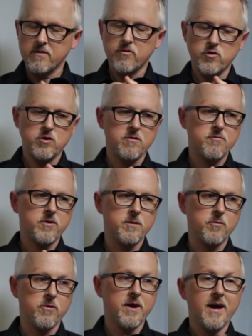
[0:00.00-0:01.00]
and Stuart
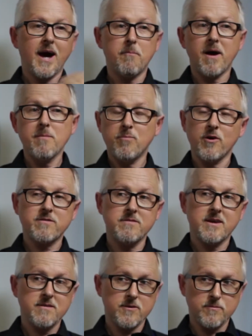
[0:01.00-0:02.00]
Freeborn, and my boss
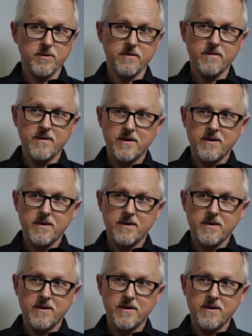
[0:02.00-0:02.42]
Nick Dudman,